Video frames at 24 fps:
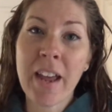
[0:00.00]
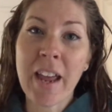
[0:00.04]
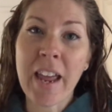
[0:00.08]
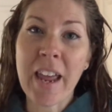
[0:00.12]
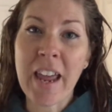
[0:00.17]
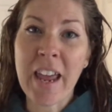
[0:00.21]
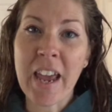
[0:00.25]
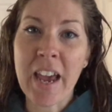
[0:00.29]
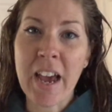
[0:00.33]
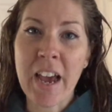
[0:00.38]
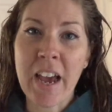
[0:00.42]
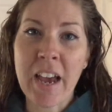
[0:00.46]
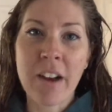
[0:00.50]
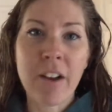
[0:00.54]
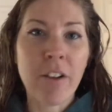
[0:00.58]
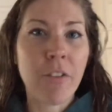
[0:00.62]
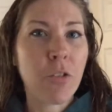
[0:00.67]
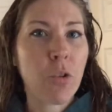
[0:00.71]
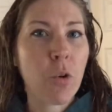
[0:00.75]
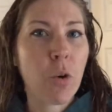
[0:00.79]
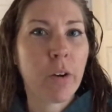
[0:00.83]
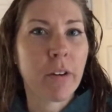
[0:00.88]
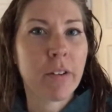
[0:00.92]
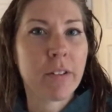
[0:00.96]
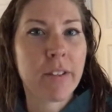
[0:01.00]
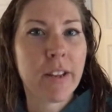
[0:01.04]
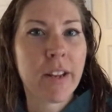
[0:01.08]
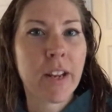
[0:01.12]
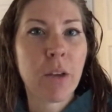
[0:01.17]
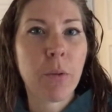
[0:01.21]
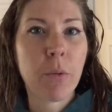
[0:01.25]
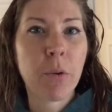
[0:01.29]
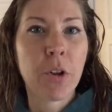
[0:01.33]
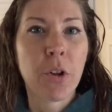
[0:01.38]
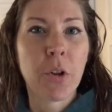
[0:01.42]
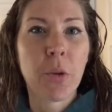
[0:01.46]
And of course,
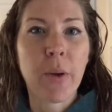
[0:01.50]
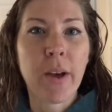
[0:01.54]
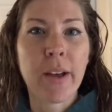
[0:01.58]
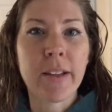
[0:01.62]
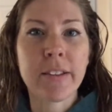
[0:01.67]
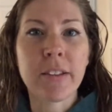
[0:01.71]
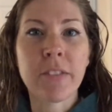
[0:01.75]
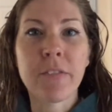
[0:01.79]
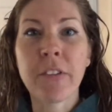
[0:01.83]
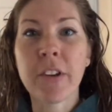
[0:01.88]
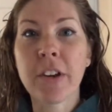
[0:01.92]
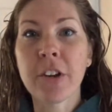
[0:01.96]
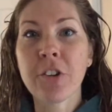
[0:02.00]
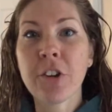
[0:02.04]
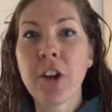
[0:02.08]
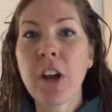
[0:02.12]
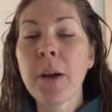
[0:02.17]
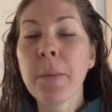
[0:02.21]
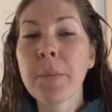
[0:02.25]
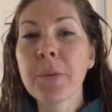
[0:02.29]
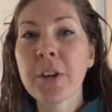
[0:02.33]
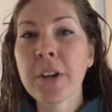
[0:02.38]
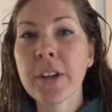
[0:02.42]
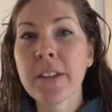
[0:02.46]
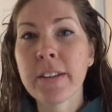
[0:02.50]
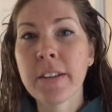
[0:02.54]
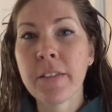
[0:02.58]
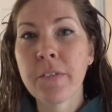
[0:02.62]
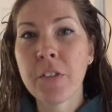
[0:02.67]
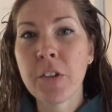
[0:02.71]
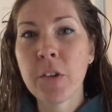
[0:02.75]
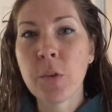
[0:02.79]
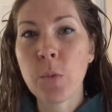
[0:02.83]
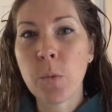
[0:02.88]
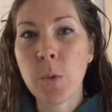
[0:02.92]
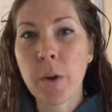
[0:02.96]
anyone who has finished objects,
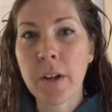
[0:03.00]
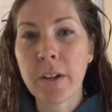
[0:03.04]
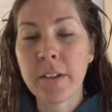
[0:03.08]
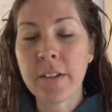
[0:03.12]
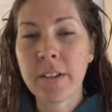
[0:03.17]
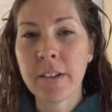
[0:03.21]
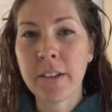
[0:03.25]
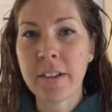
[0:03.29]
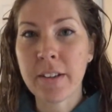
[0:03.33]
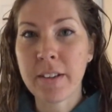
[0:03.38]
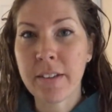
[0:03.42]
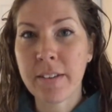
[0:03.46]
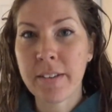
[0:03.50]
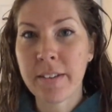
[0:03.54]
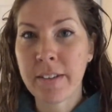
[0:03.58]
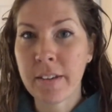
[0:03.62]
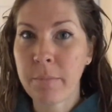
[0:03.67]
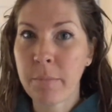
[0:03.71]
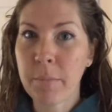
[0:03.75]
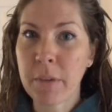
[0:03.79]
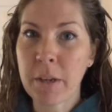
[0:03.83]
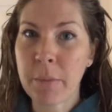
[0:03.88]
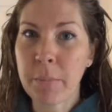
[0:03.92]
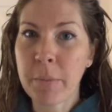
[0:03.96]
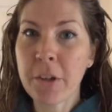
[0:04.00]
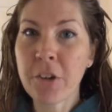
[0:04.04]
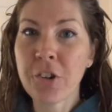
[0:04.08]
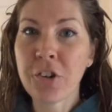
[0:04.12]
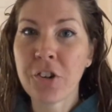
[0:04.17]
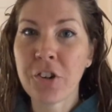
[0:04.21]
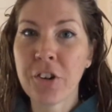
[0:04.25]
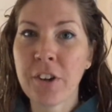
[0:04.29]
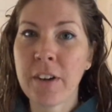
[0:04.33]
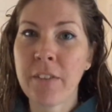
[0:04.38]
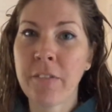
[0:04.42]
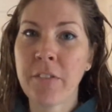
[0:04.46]
if you want to send me a
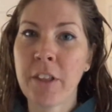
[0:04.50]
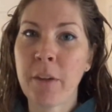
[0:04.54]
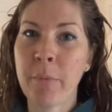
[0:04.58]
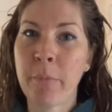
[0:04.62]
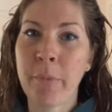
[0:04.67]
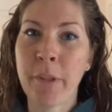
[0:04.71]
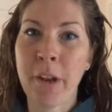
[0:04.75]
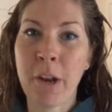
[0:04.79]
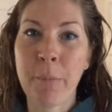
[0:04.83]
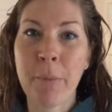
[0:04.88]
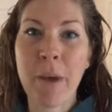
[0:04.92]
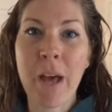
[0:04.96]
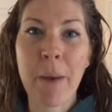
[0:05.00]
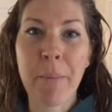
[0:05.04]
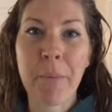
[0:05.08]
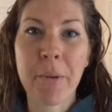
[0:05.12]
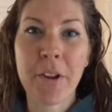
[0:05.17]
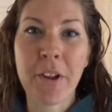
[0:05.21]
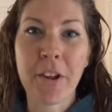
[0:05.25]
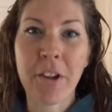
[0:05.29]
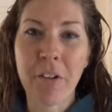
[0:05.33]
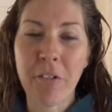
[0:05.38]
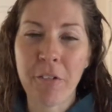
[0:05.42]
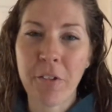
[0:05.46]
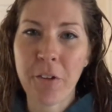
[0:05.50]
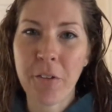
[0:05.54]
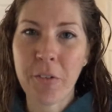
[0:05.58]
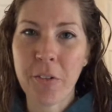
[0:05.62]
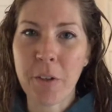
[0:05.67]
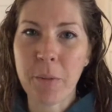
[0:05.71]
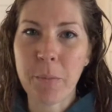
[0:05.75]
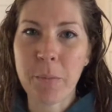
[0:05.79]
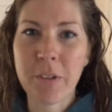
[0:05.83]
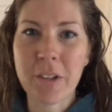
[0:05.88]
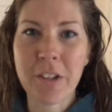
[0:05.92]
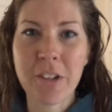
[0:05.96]
picture of them, then I'm happy to include
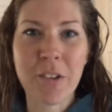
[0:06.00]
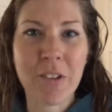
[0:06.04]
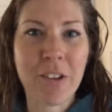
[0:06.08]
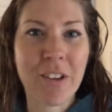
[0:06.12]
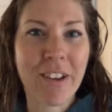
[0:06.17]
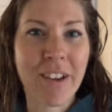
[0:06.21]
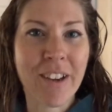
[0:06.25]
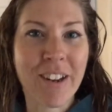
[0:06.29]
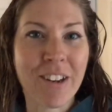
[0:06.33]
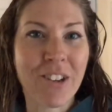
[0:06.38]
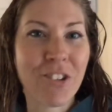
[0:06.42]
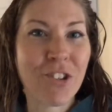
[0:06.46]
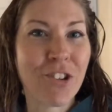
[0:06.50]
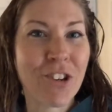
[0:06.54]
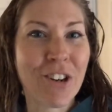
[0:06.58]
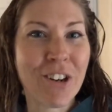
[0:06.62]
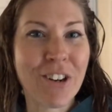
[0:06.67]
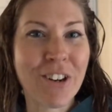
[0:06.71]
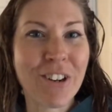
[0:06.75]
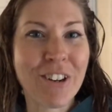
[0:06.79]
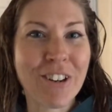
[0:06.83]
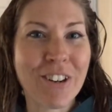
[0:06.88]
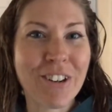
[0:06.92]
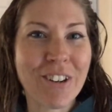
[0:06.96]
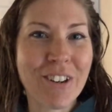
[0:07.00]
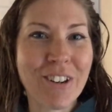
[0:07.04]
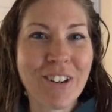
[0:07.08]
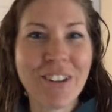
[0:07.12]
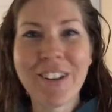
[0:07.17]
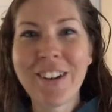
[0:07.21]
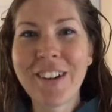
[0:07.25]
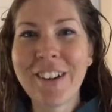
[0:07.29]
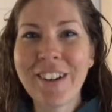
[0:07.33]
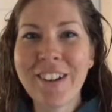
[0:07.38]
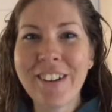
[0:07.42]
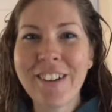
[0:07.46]
them so you can kind of share your,
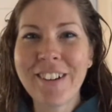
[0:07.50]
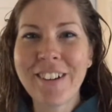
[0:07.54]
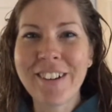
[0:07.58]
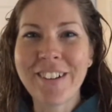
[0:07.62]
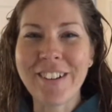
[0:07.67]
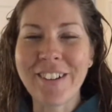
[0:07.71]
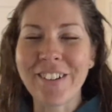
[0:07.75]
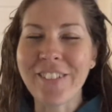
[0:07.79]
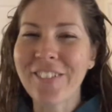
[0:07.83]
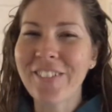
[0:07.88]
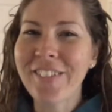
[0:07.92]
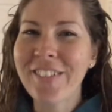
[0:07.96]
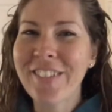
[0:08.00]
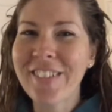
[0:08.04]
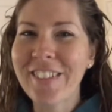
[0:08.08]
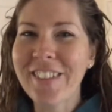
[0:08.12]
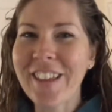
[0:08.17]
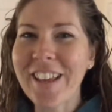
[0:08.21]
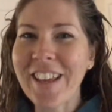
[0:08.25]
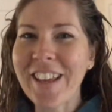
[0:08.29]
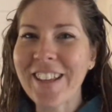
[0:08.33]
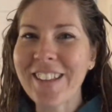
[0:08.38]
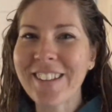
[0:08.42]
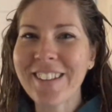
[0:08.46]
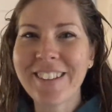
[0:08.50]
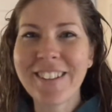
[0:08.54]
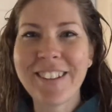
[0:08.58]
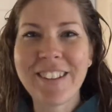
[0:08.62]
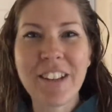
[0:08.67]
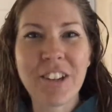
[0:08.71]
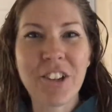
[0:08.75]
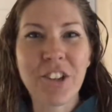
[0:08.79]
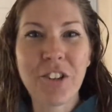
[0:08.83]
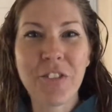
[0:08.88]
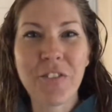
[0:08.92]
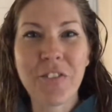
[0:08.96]
you know, things
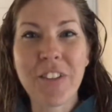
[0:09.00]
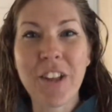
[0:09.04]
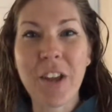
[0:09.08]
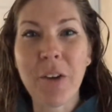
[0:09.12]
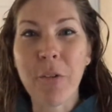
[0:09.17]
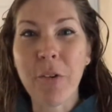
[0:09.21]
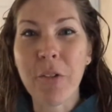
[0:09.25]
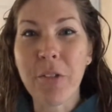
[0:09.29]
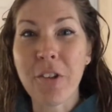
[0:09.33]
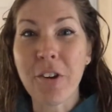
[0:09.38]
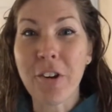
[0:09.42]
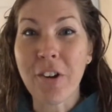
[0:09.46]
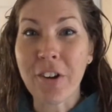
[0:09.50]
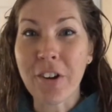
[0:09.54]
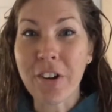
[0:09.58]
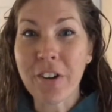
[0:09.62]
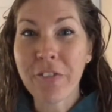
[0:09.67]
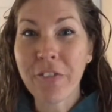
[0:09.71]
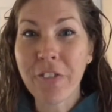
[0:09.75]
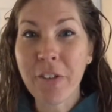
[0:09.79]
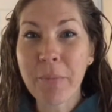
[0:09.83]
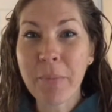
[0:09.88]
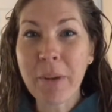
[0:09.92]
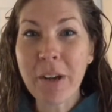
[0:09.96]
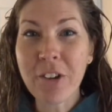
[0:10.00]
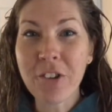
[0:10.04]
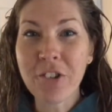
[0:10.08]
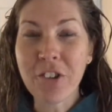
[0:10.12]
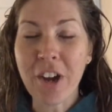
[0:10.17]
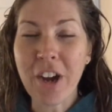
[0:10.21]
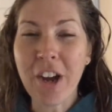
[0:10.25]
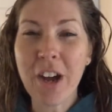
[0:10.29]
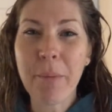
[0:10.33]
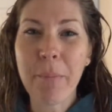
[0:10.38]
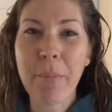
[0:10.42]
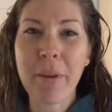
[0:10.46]
that you've knit with yarn from my
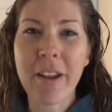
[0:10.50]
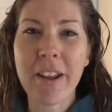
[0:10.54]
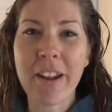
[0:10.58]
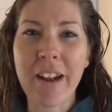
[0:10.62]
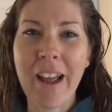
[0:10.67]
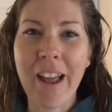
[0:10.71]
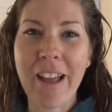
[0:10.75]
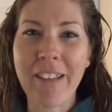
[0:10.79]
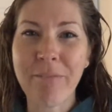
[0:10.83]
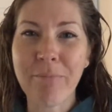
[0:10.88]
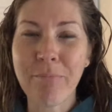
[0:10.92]
shop, and